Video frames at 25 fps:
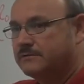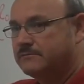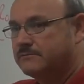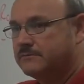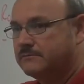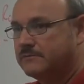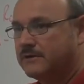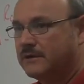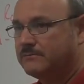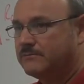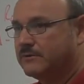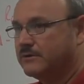
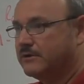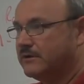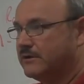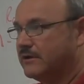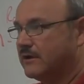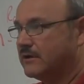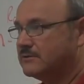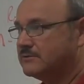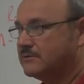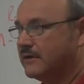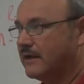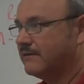remember, you
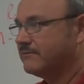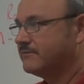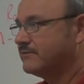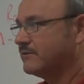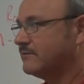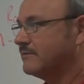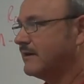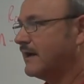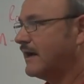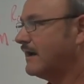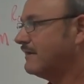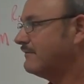go left or
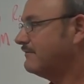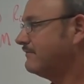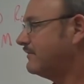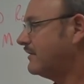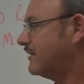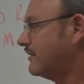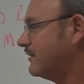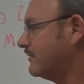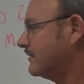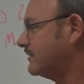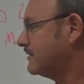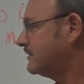right
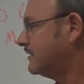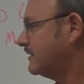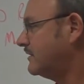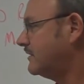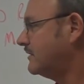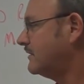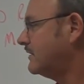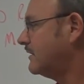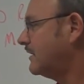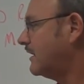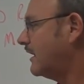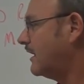first,
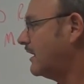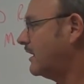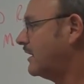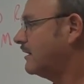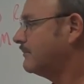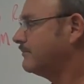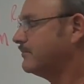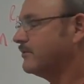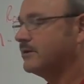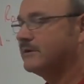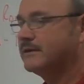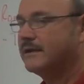
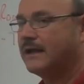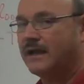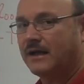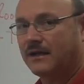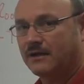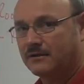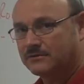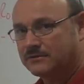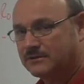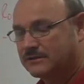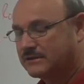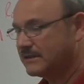up or
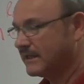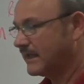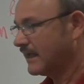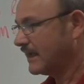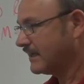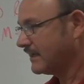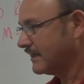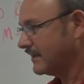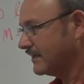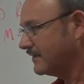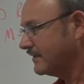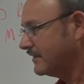down
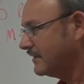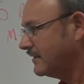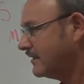second.